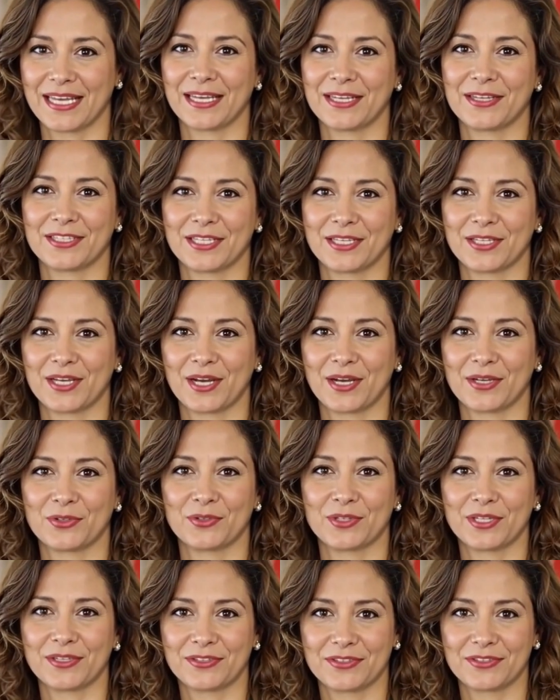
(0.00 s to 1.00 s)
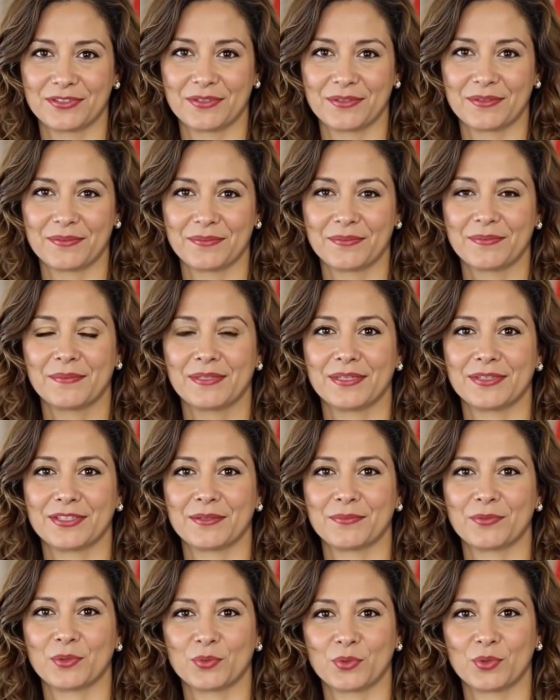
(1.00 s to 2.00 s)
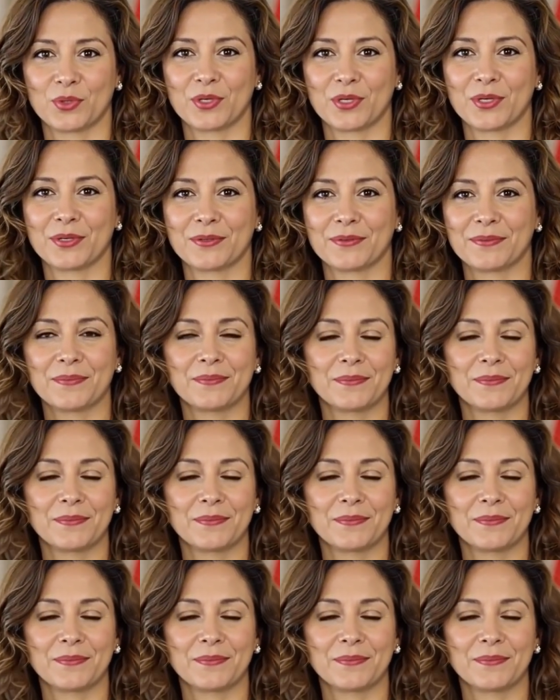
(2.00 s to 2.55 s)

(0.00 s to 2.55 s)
1800s. The Civil War.